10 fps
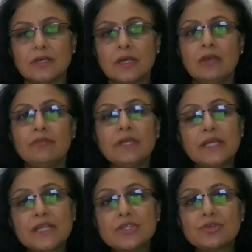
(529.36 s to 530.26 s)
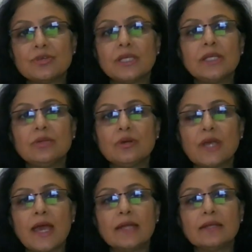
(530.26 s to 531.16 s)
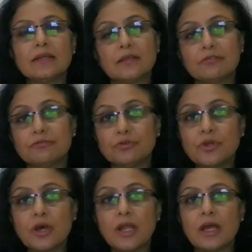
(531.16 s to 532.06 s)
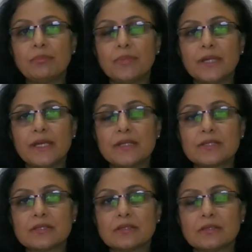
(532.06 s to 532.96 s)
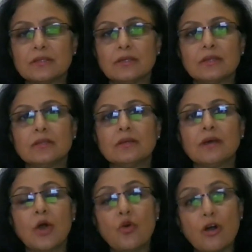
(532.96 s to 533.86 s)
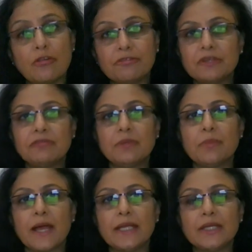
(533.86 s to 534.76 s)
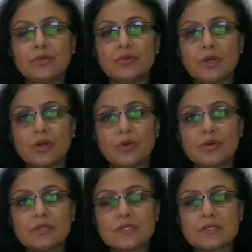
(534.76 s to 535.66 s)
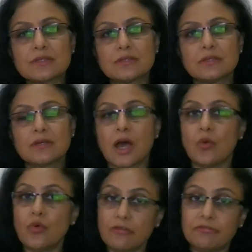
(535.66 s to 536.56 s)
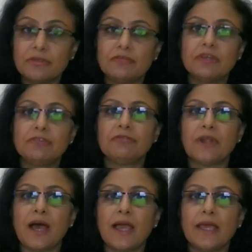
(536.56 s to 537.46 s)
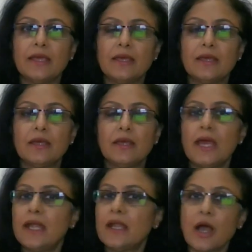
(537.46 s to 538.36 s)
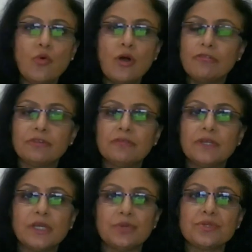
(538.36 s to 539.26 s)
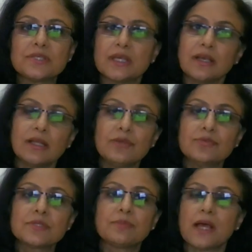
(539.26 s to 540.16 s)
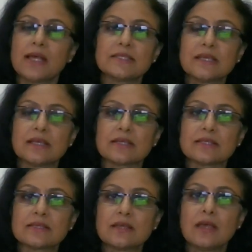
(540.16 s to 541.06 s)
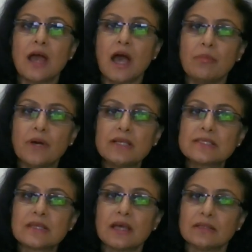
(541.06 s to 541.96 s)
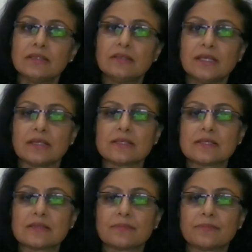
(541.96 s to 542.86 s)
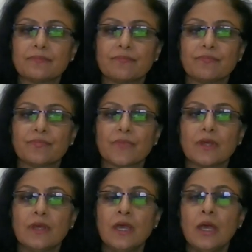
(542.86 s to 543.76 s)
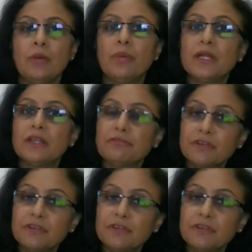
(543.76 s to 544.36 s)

We need to relook at the food on our plate, how often we buy new clothes, how often we fly, and how often we use single use plastics, amongst other things. But if we